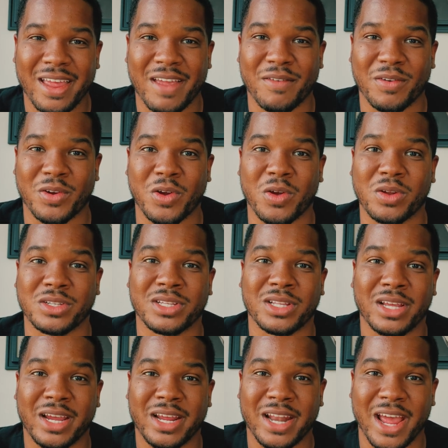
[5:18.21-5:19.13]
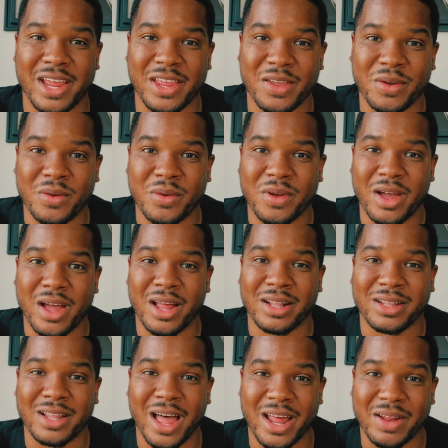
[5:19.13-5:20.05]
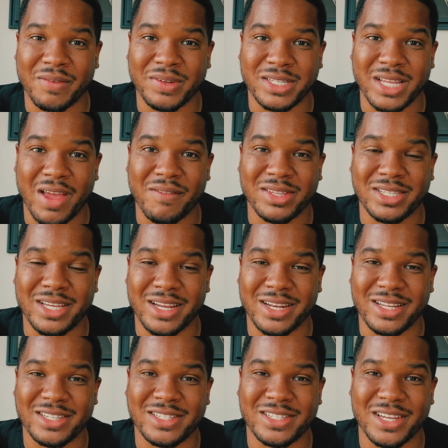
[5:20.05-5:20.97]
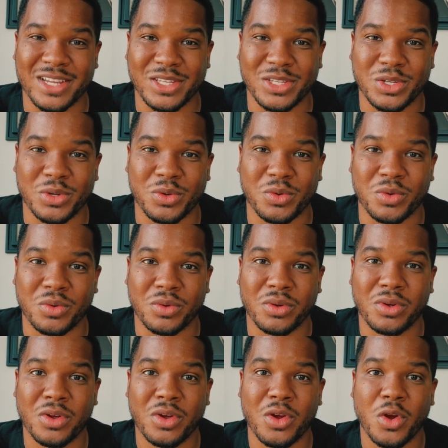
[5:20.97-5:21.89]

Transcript: If a girl is looking at you, a lot of us have a tendency to